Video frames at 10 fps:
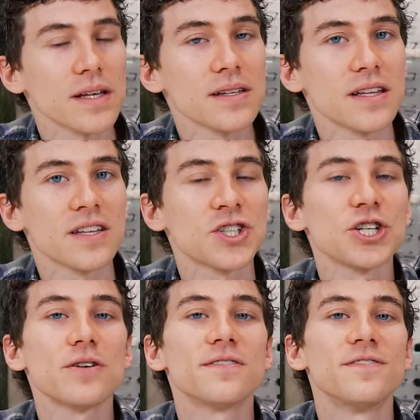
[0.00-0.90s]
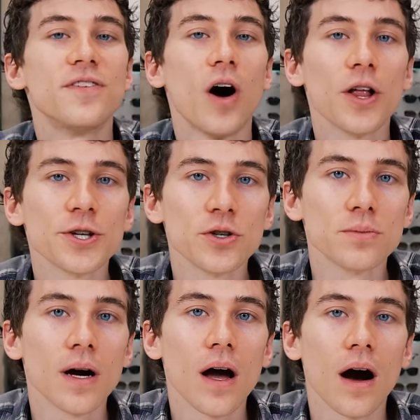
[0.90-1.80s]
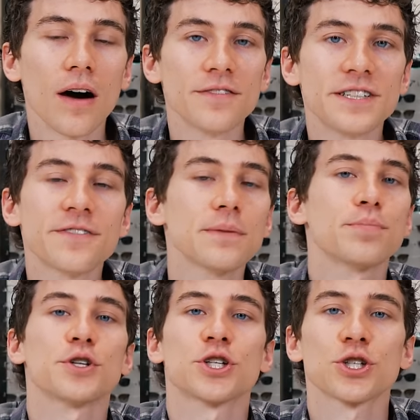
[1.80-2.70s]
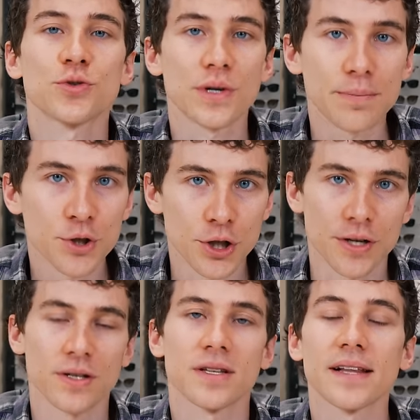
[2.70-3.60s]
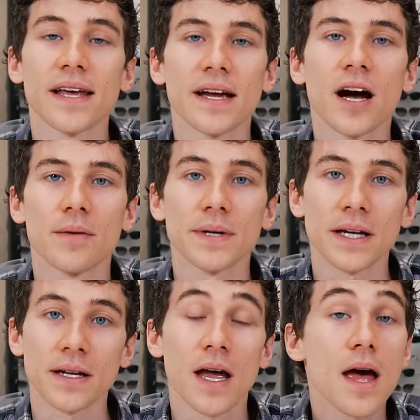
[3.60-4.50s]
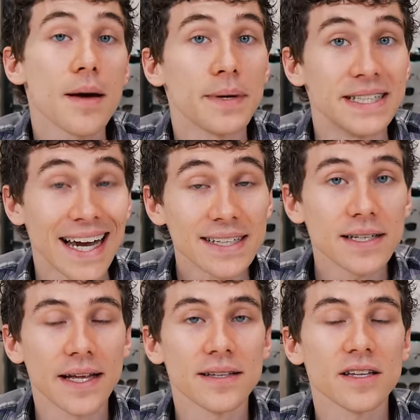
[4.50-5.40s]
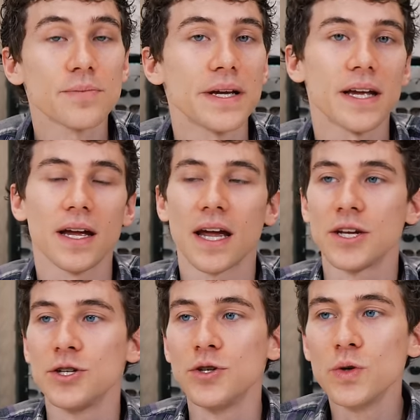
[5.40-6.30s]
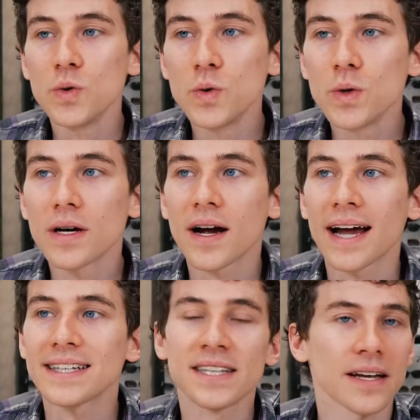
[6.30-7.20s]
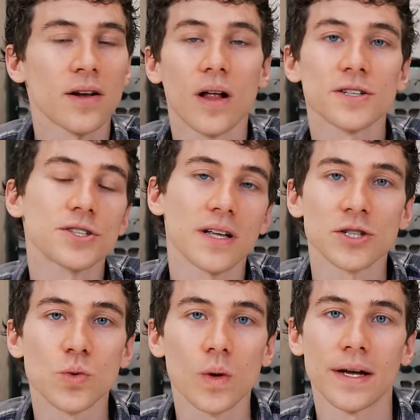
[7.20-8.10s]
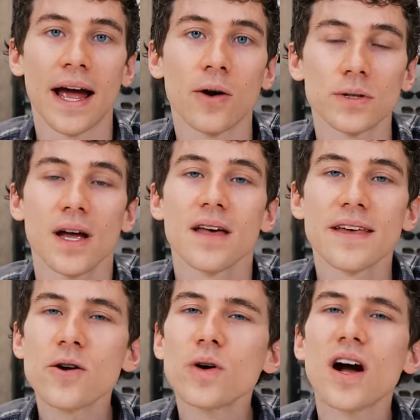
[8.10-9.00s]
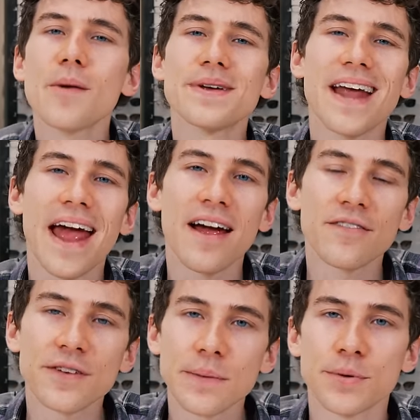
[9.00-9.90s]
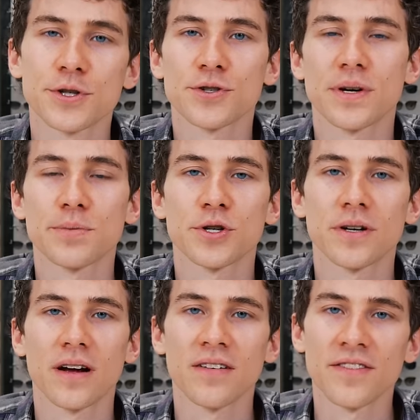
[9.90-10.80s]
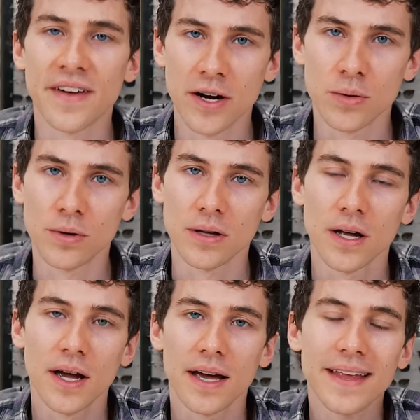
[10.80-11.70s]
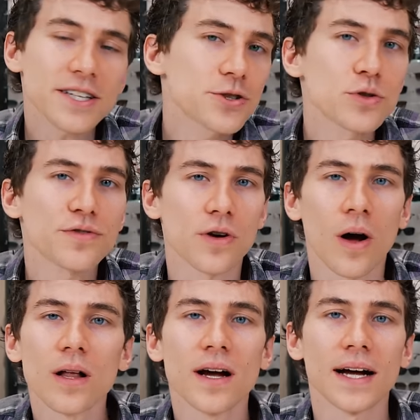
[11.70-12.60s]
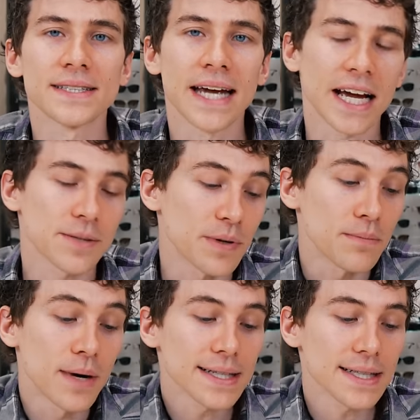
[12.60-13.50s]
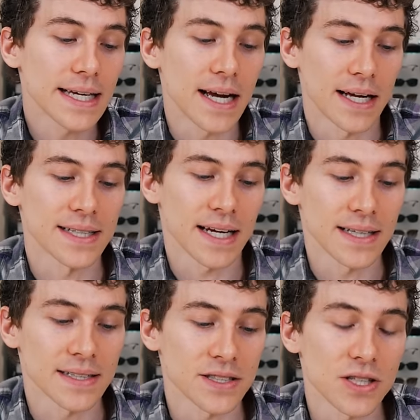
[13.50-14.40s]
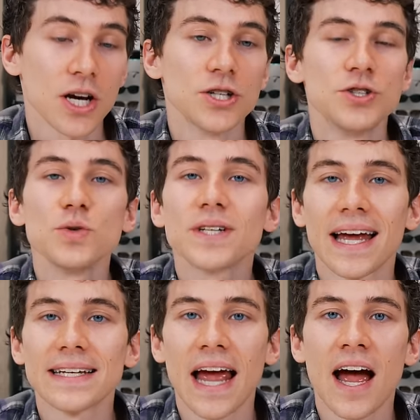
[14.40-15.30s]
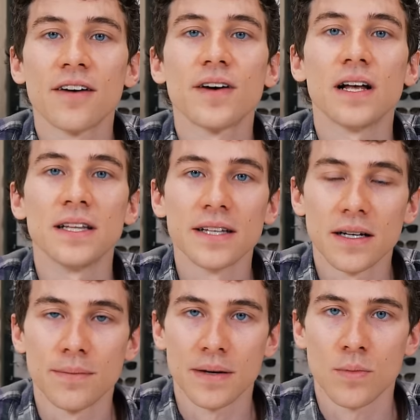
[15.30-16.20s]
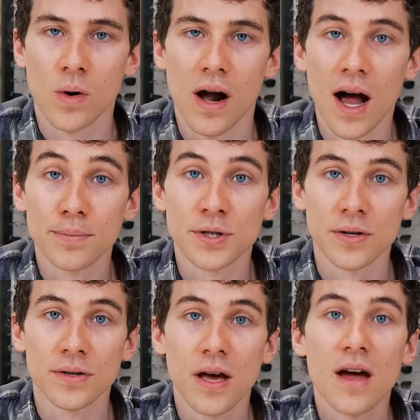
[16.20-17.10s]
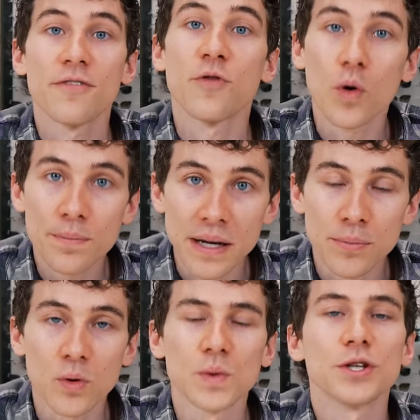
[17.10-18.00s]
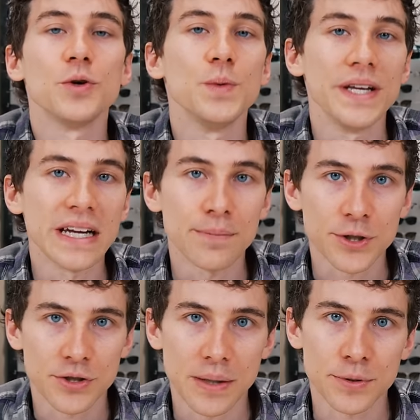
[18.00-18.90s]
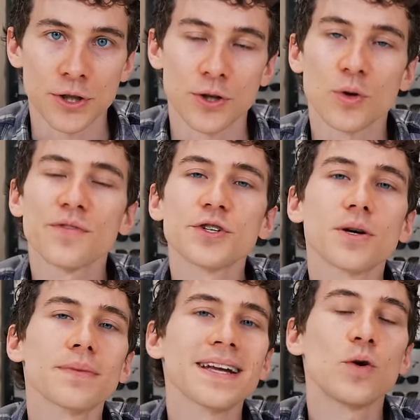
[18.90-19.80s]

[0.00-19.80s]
is the sheer volume of different prescriptions that they come in Daily lenses being a new kind of technology that's rolling out, they don't come in every prescription available. And that's true for all contacts, but monthly contact lenses do tend to have a little bit more options for people with unique prescriptions. So if you're somebody